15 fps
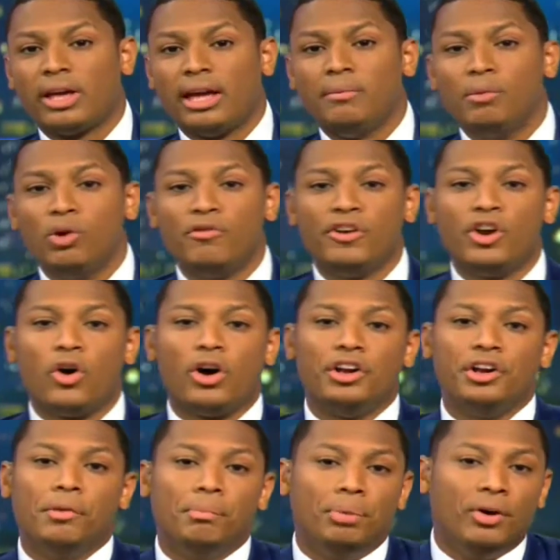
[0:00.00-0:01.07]
Okay, moving
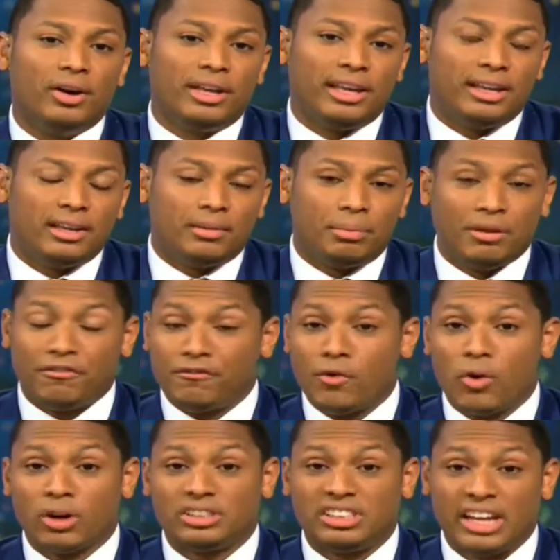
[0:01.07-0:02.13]
on to Boogie.
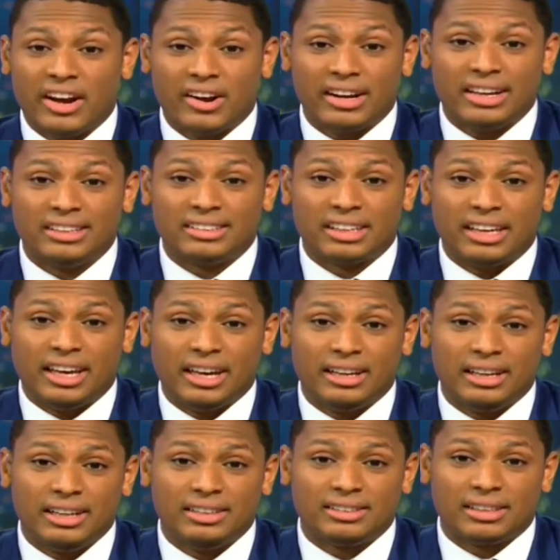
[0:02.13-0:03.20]
Before tearing his
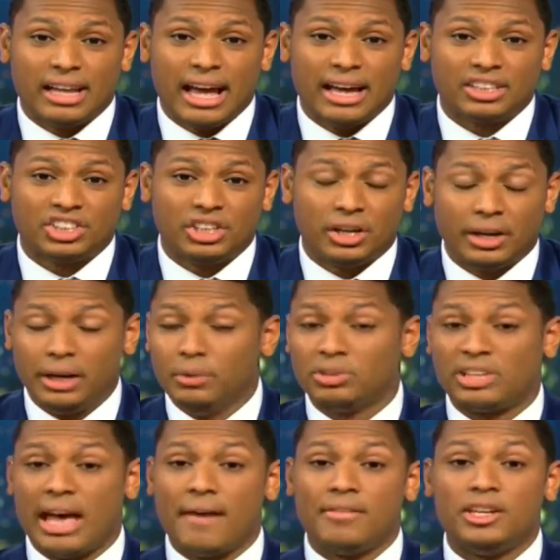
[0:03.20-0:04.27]
Achilles last year, he
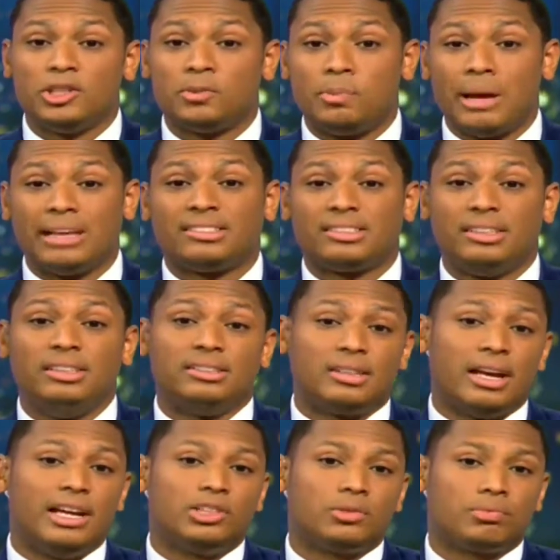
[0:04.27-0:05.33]
was having his best
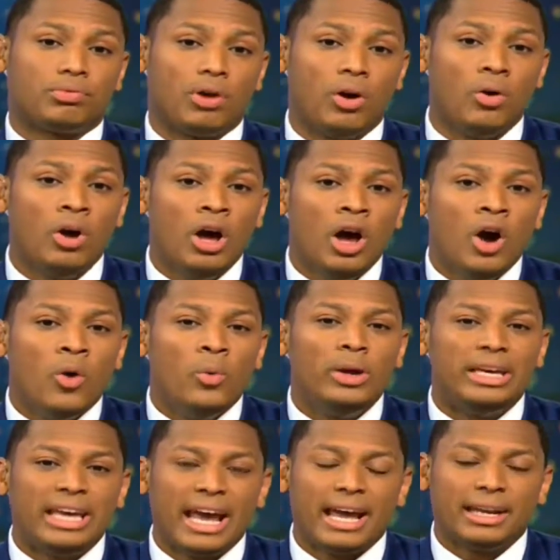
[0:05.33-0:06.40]
season as a pro.
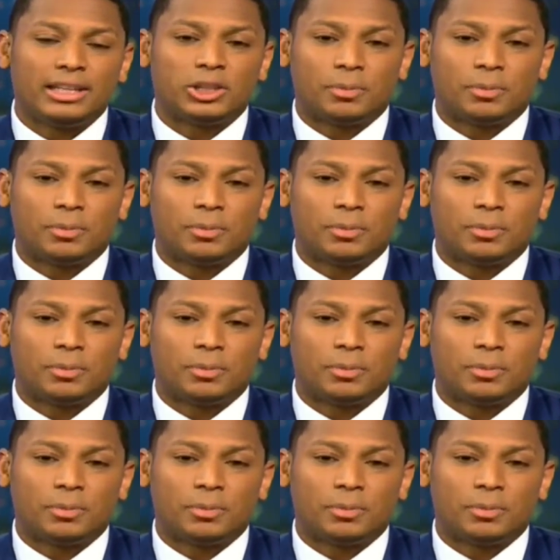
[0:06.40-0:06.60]
We can't